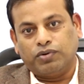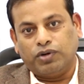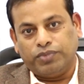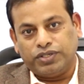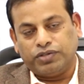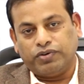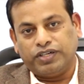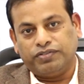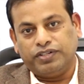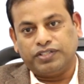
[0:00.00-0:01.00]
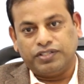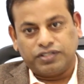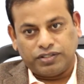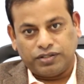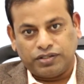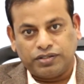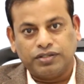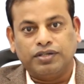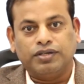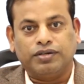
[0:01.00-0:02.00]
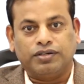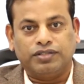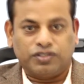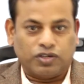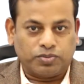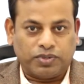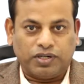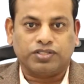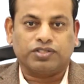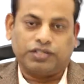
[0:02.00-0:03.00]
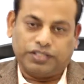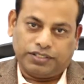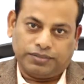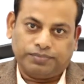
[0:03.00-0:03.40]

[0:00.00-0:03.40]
Columbia Asia Whitefield since this hospital has started.